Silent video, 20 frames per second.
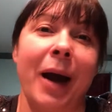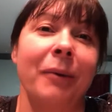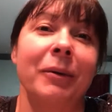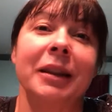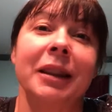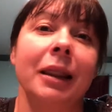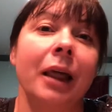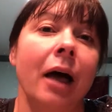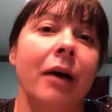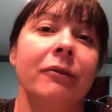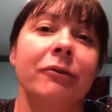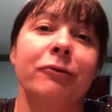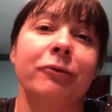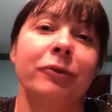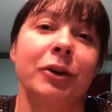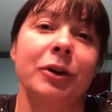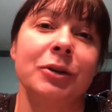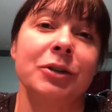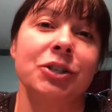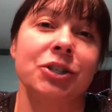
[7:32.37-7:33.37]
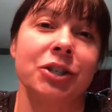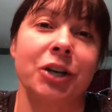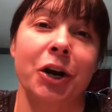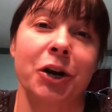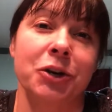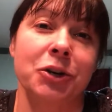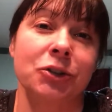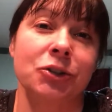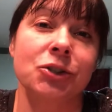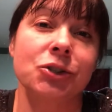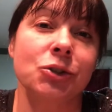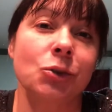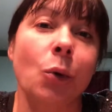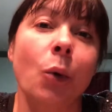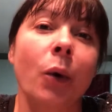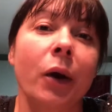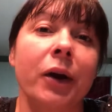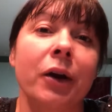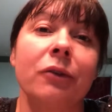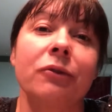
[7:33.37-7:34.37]
I would love for you to share your
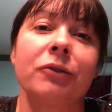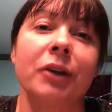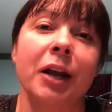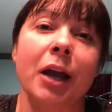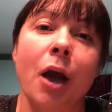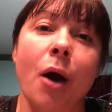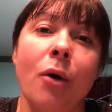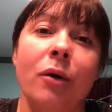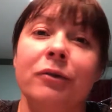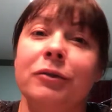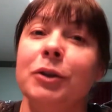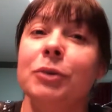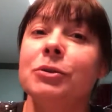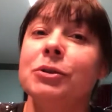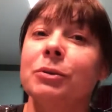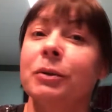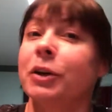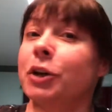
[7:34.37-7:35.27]
story or video of you doing